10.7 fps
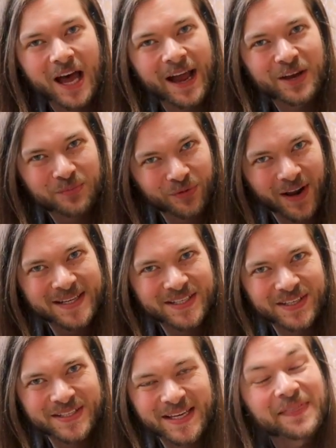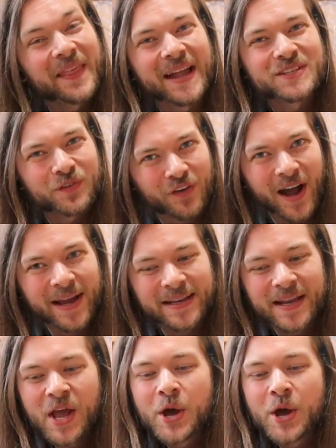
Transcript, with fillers: higher prices, and that's fine.